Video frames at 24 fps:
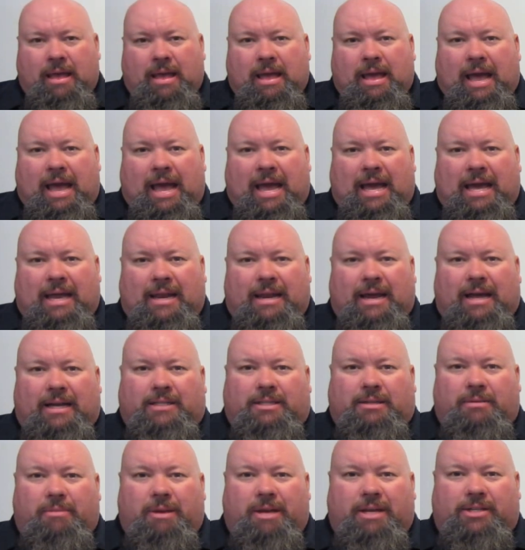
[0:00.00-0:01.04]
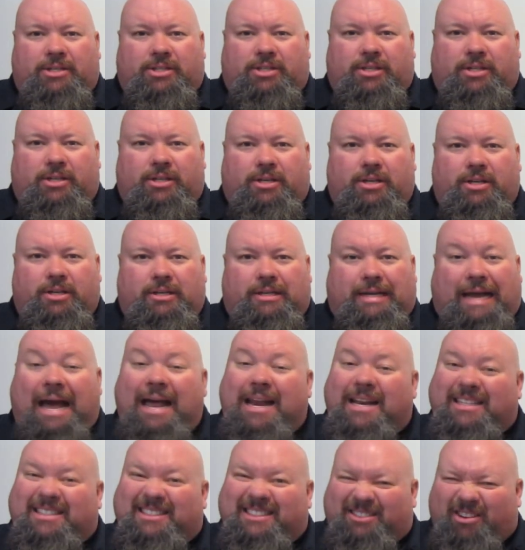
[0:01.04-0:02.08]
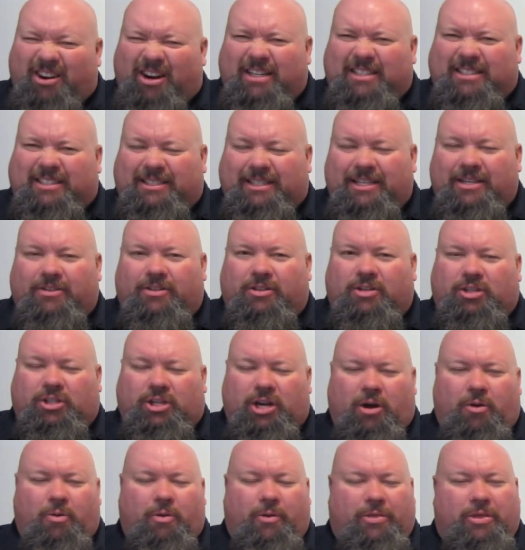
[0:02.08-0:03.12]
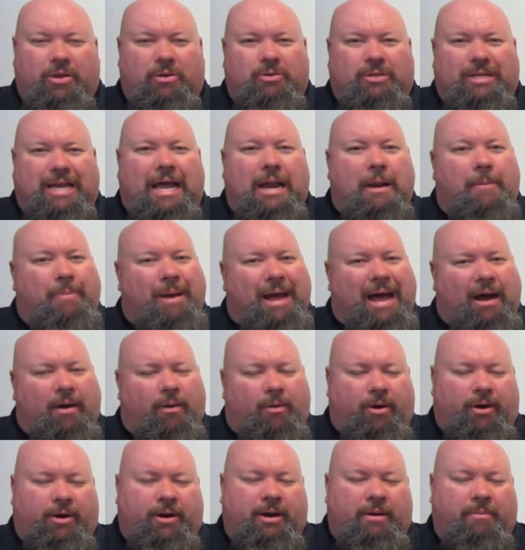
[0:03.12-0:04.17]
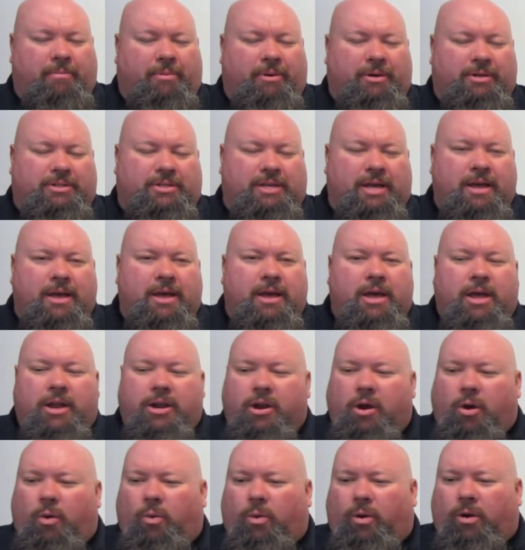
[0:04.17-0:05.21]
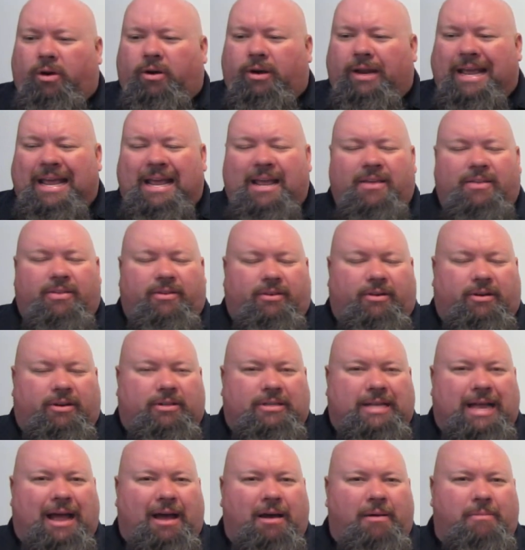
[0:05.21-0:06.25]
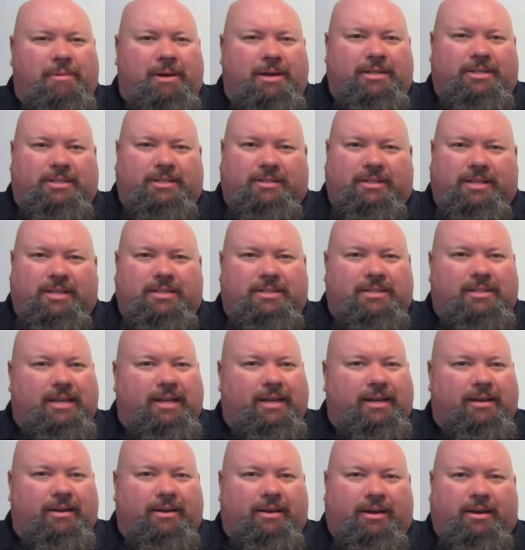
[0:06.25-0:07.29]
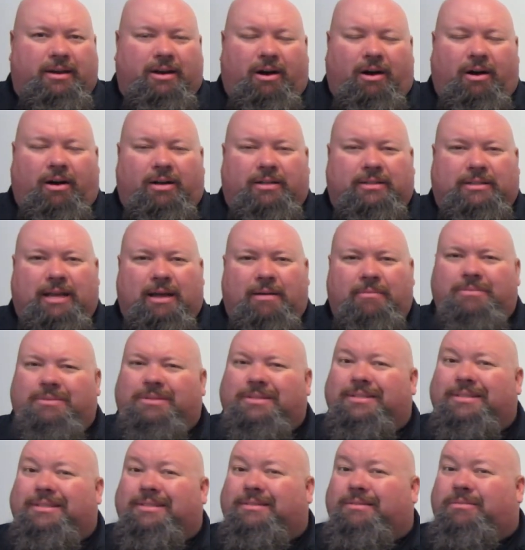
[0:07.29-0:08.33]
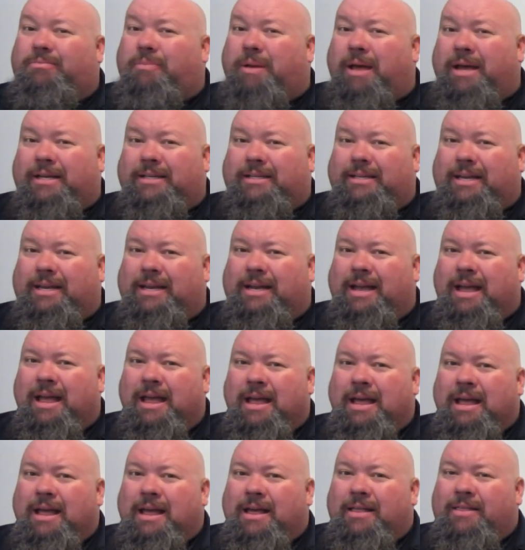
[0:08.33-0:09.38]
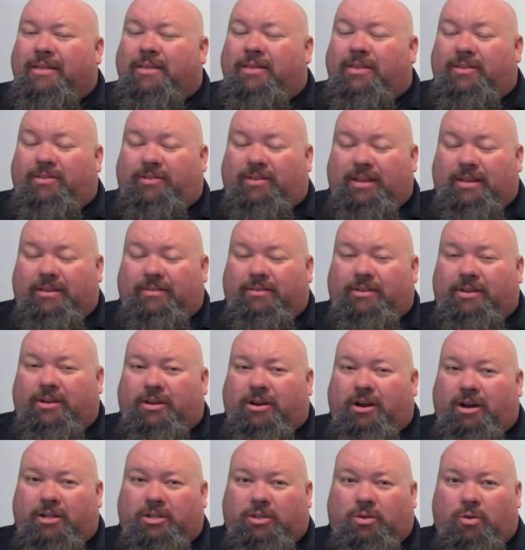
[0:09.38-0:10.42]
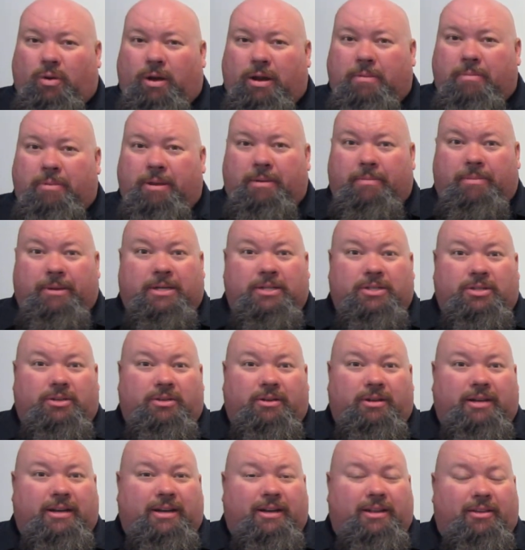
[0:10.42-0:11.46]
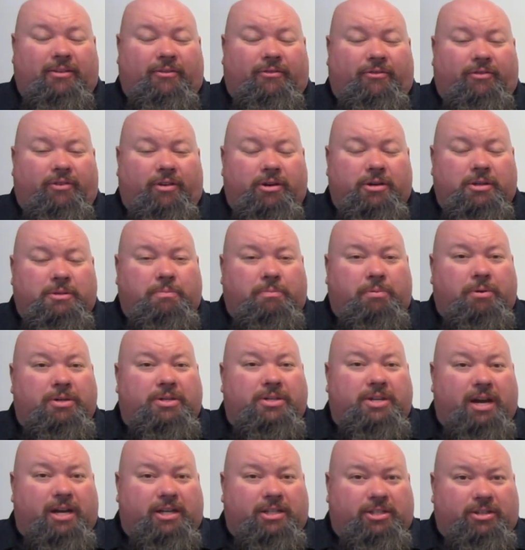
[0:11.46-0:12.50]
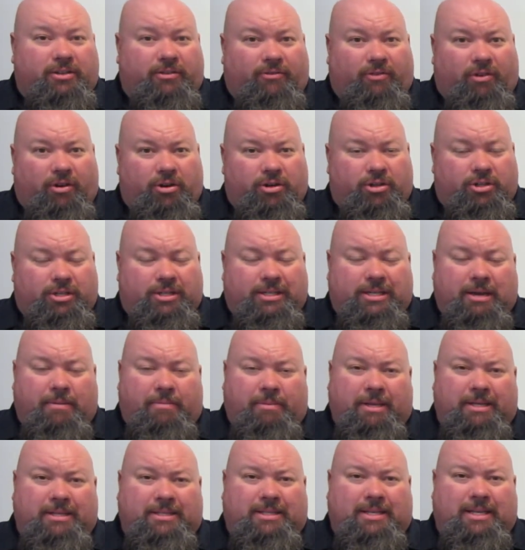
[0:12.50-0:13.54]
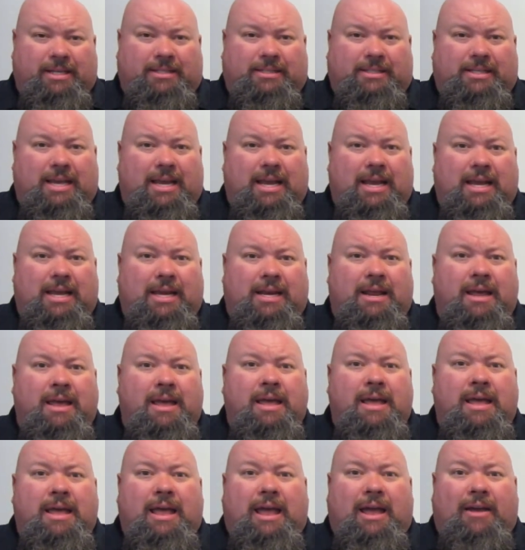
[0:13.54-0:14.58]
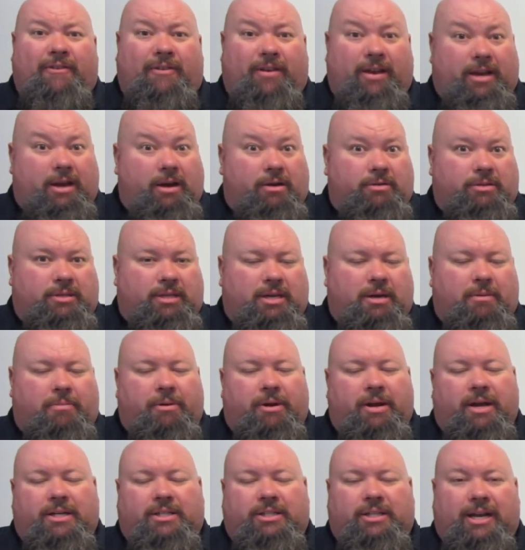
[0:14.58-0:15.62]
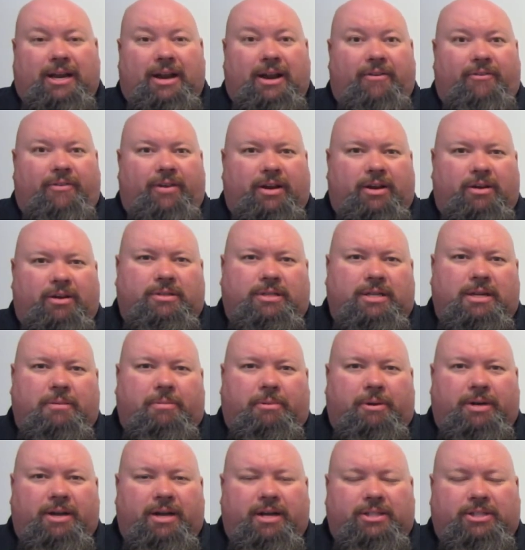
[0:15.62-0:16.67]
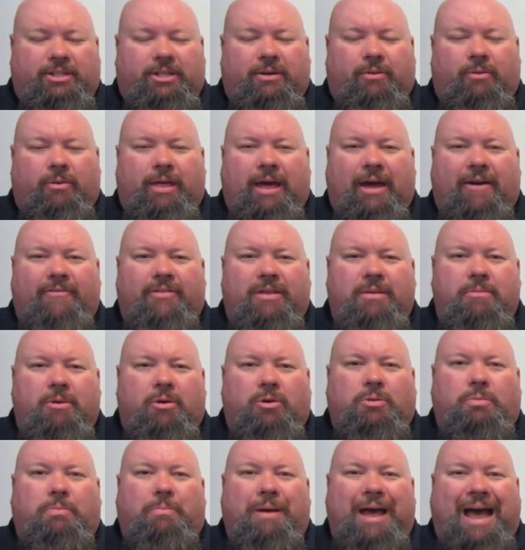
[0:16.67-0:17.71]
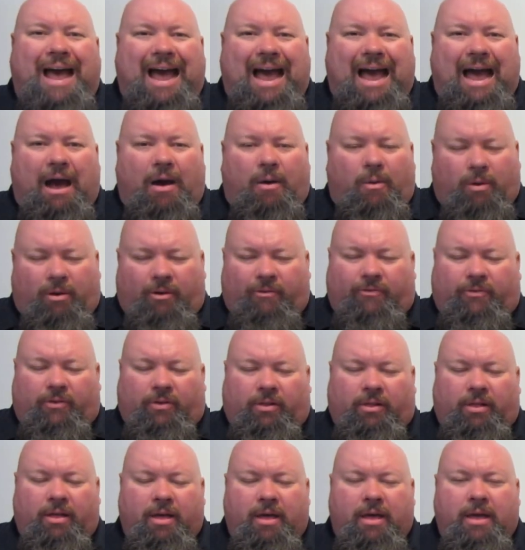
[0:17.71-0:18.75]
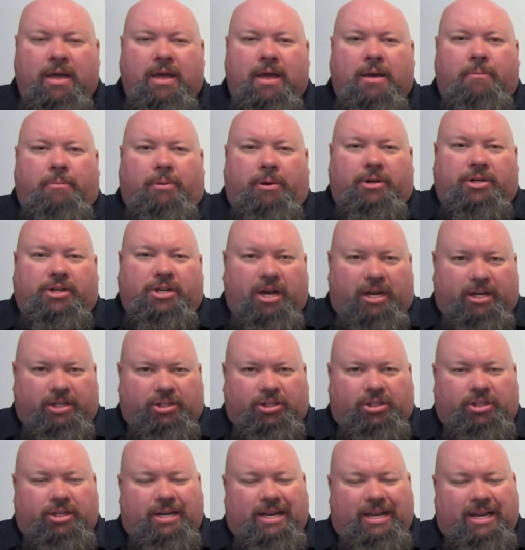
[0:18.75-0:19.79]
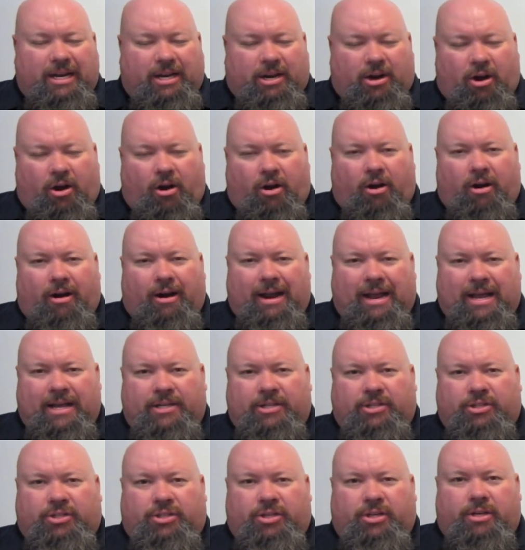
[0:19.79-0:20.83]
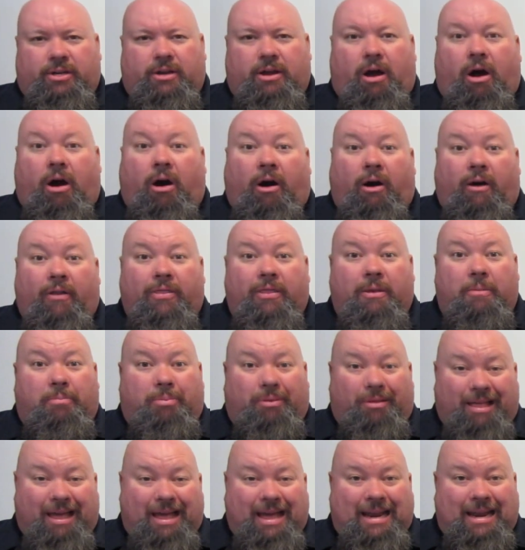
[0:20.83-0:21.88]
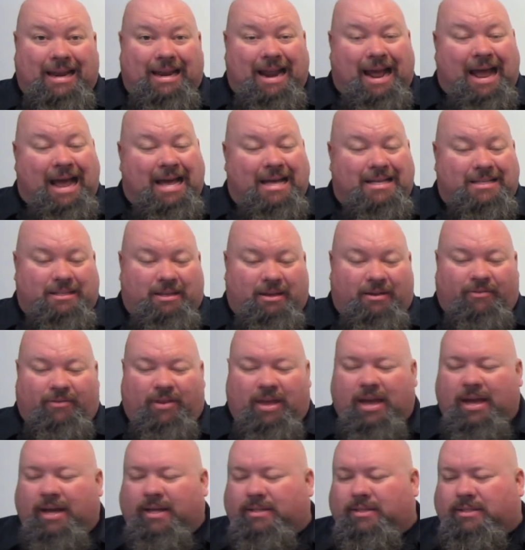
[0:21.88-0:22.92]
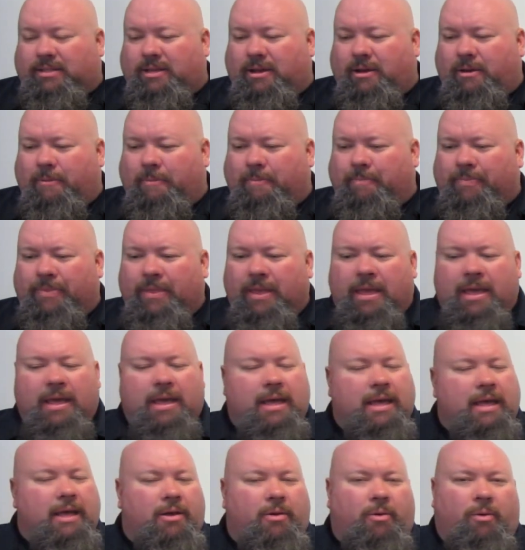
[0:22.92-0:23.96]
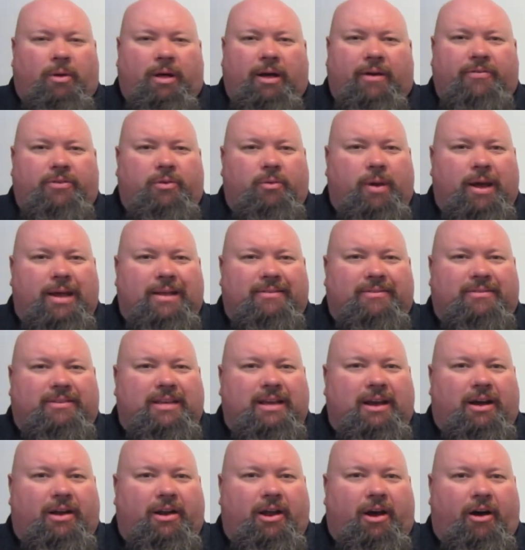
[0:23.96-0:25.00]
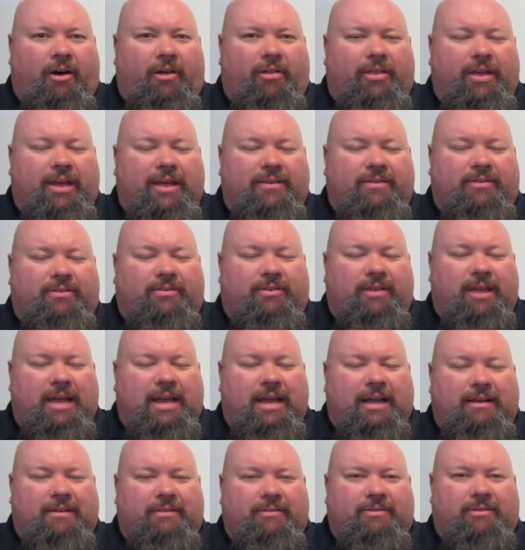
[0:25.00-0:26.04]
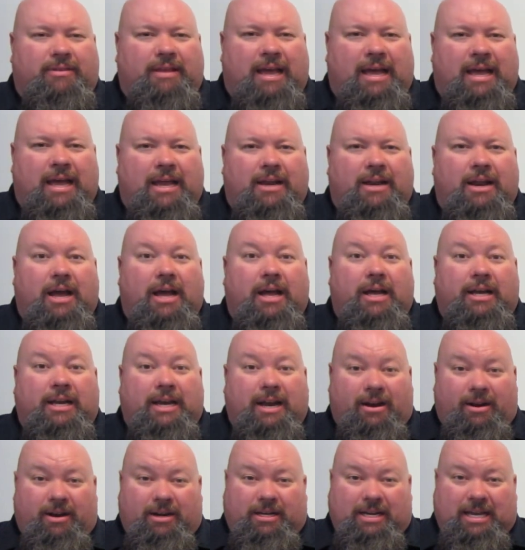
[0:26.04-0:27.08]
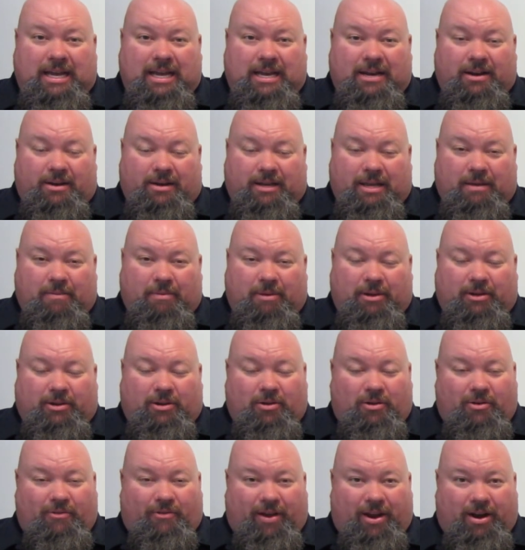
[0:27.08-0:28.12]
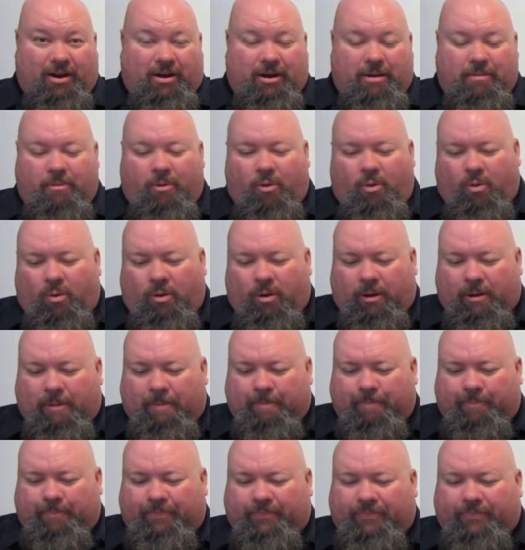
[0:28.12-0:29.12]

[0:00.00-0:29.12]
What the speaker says: And not to mention, could kind of try to steal the show with those kind of power numbers. No word either is how much is this thing going to cost. I'm suspecting that this thing's going to cost quite a bit, because you're looking at the first production version W16. If it goes into production, and if it into production, it will have the most powerful production car engine on the planet as of yet. So we'll have to wait and see on all these things, and guaranteed I'll keep you in tune if I hear any more.